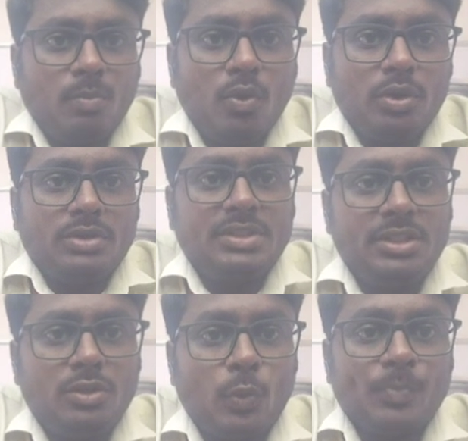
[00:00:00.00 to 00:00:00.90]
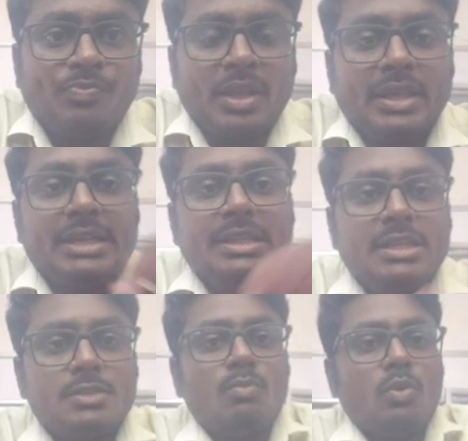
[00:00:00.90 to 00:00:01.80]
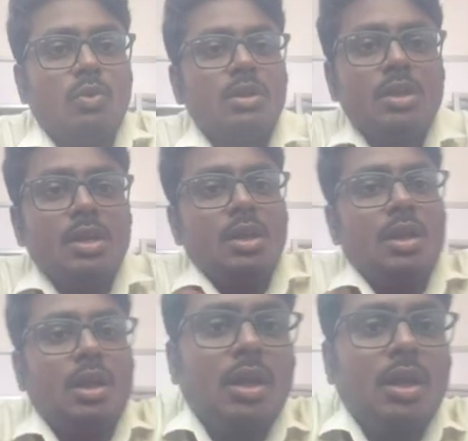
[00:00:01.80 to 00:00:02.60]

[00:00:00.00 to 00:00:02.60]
The mode 0, in this mode